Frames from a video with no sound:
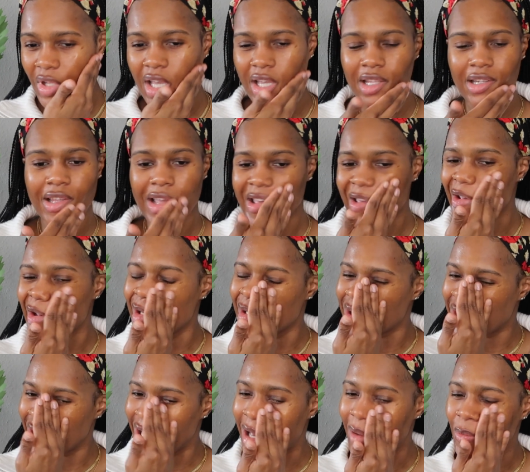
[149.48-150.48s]
and the air is
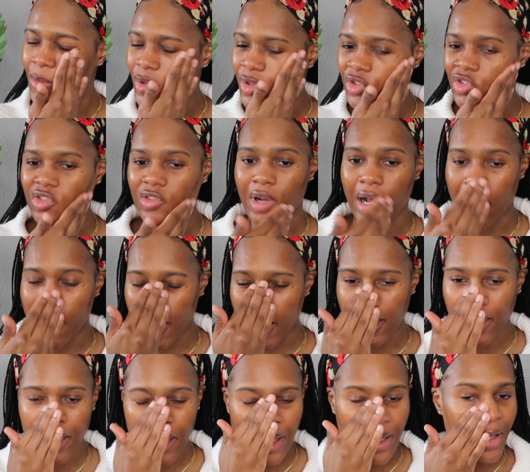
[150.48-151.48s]
a lot more
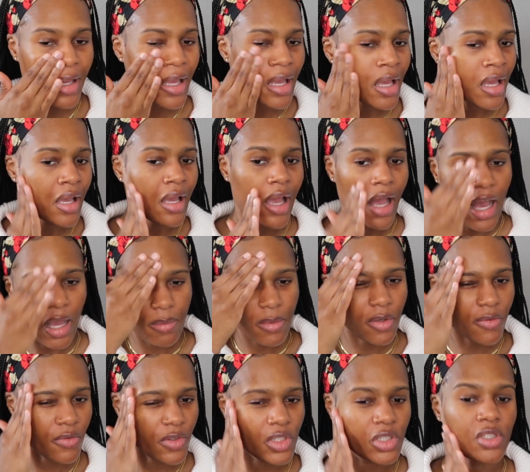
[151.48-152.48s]
dry, I've
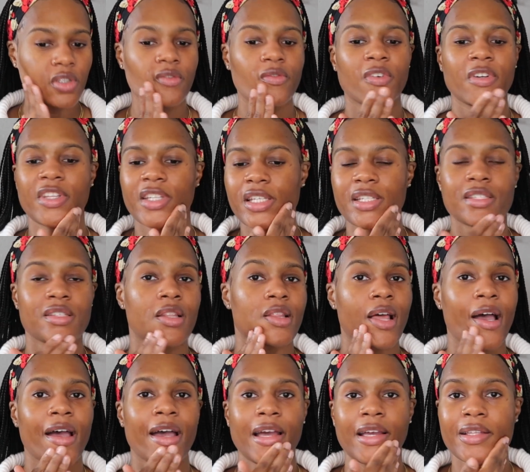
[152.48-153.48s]
been reaching for this a
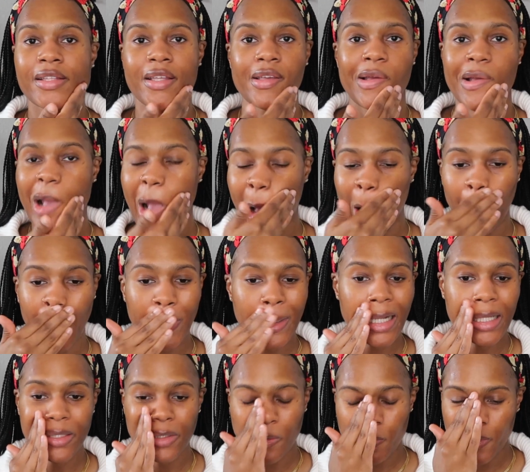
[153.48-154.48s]
lot when
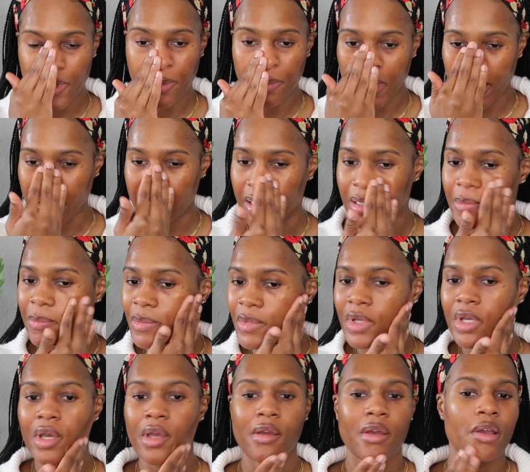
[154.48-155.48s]
I do wear makeup.
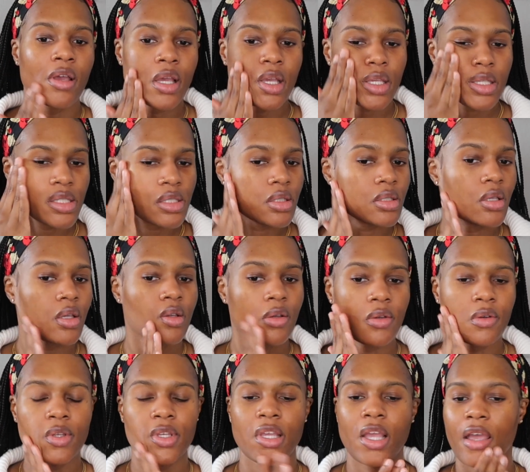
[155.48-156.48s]

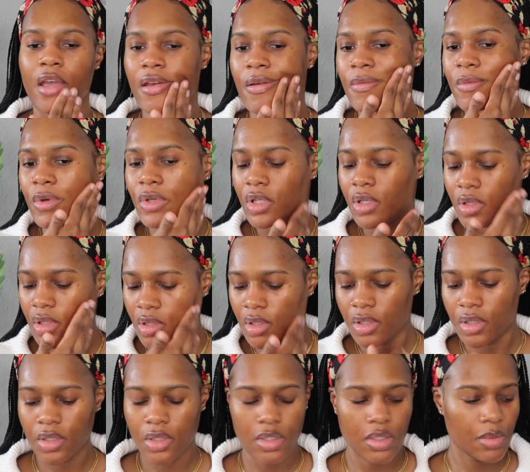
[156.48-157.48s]
So yeah, I'm gonna
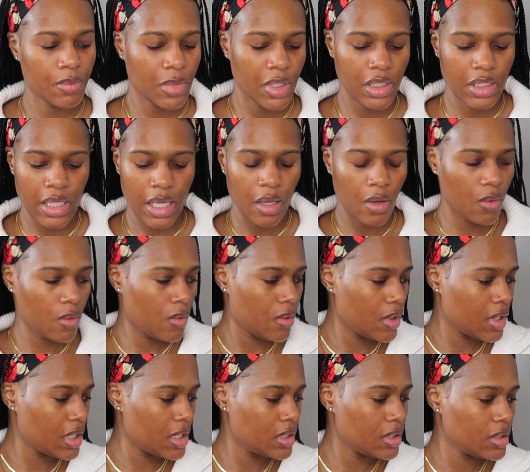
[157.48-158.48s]
put that
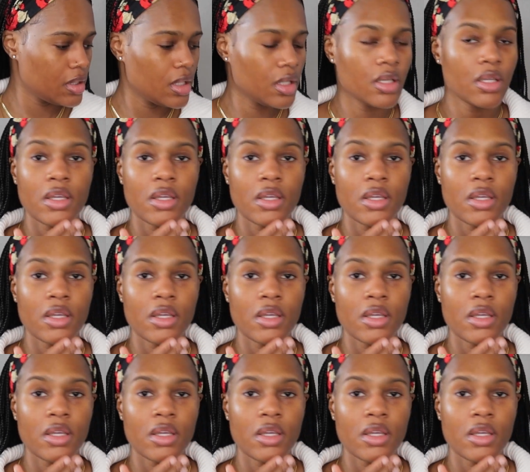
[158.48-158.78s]
on.